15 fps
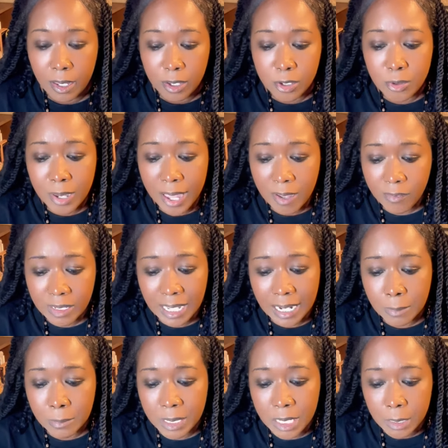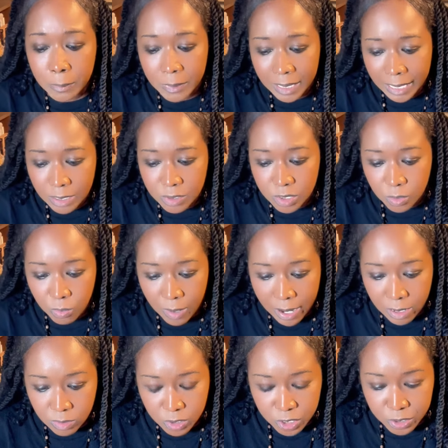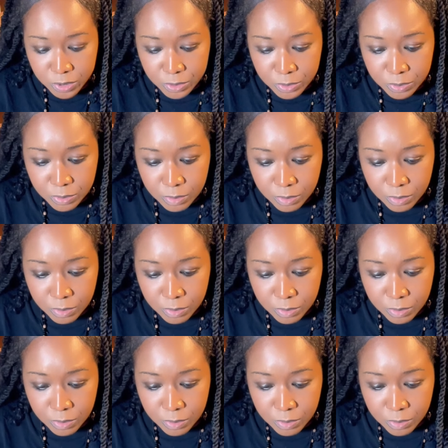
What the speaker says: You can have a lot of manipulators around you.